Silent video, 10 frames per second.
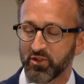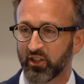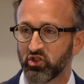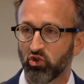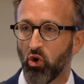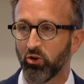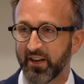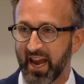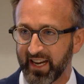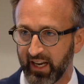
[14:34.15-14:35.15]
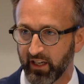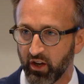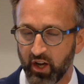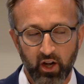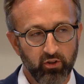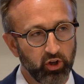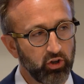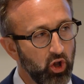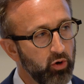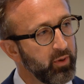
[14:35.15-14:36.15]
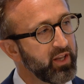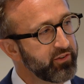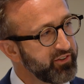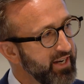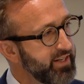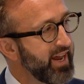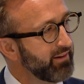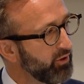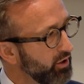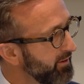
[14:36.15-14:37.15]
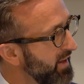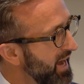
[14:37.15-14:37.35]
excoriating the globalist endeavor.